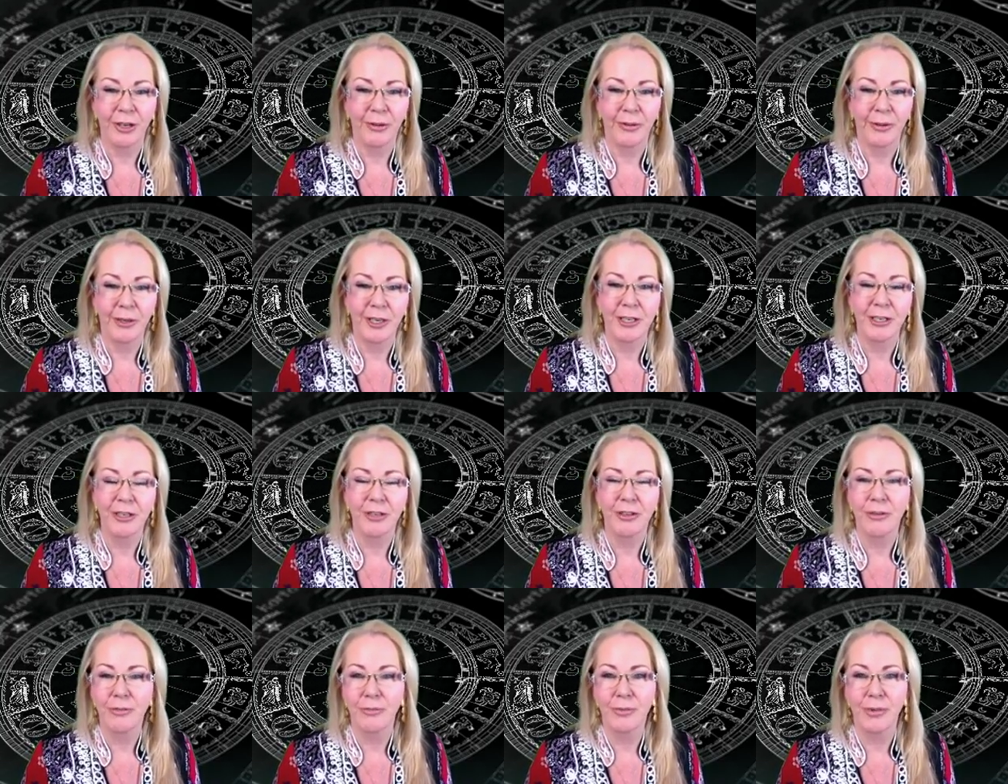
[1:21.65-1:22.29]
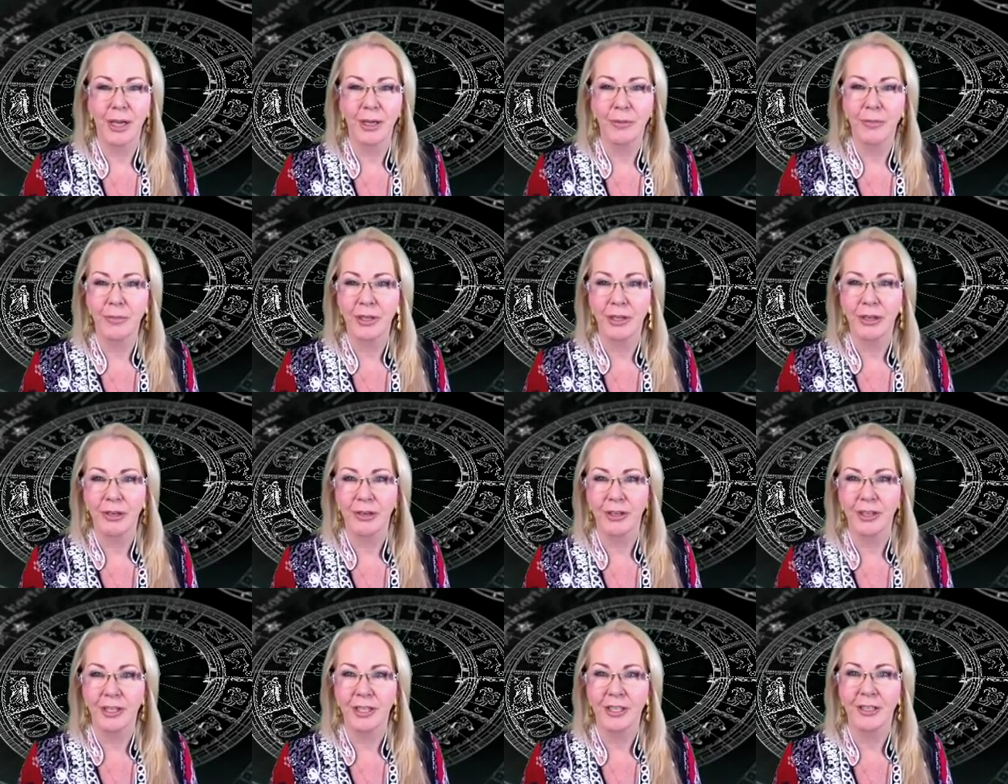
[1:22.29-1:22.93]
I mean, you might be
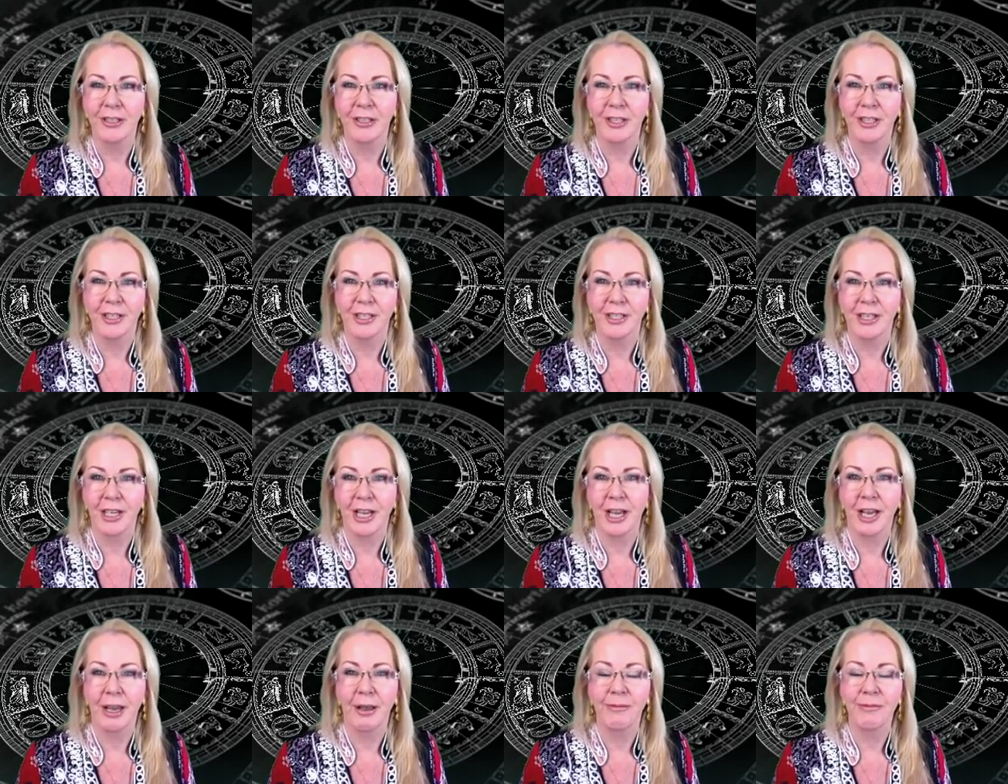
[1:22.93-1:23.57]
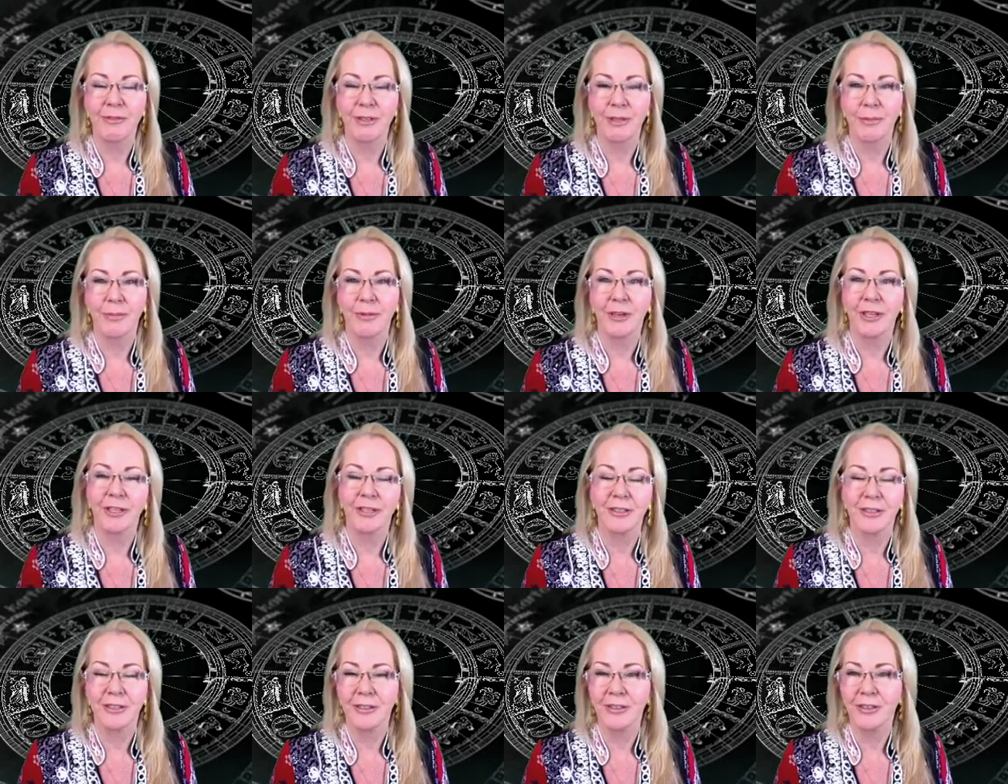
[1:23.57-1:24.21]
critical at times,
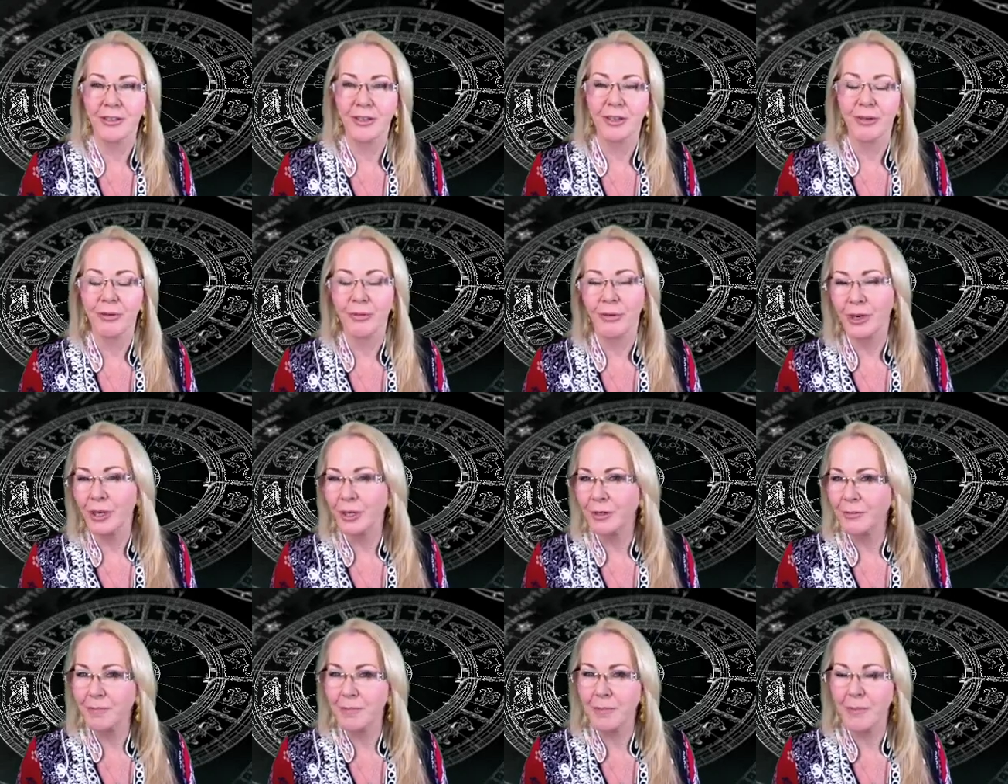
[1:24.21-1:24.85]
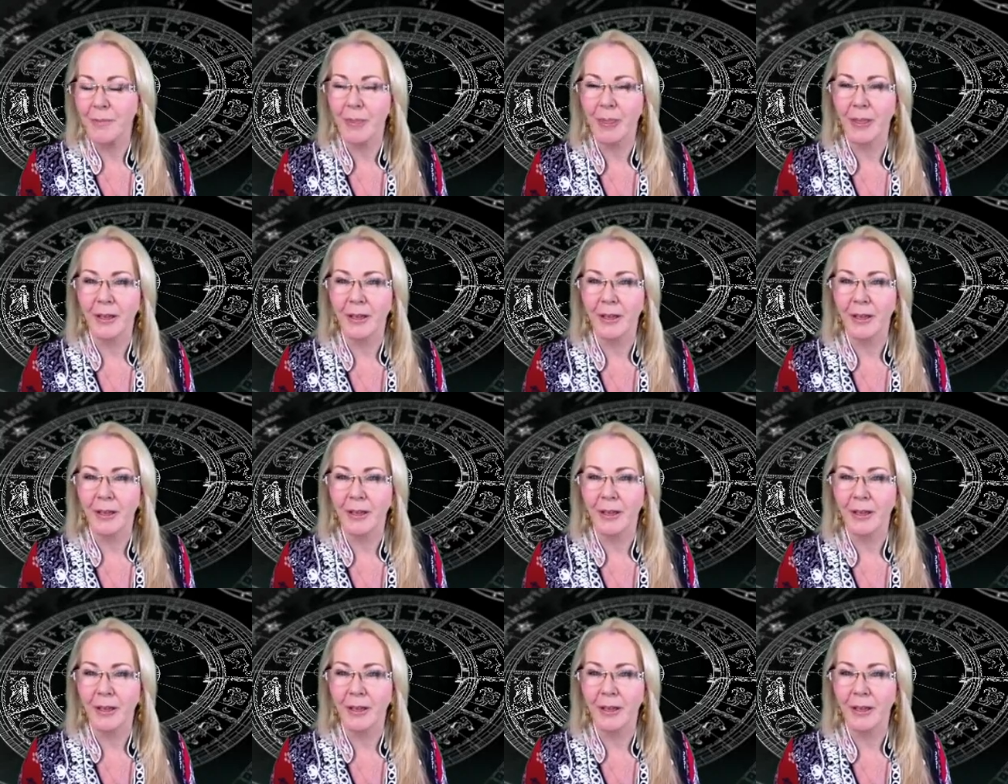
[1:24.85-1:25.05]
but you know what?